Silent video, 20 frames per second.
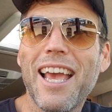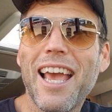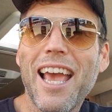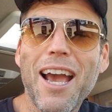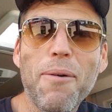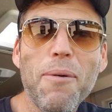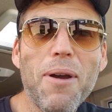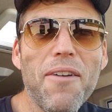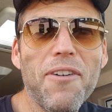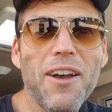
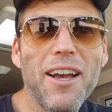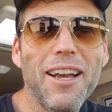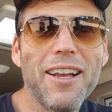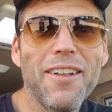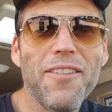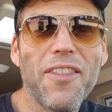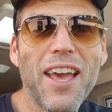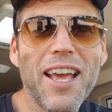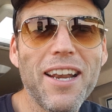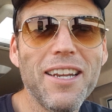However,
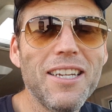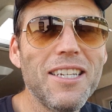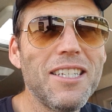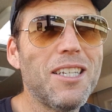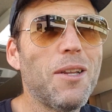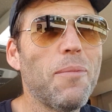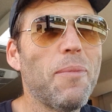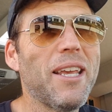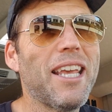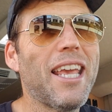that
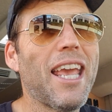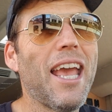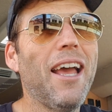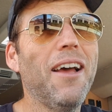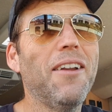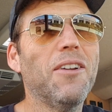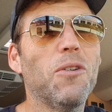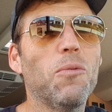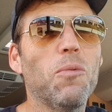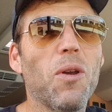needs to be
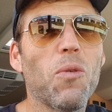counted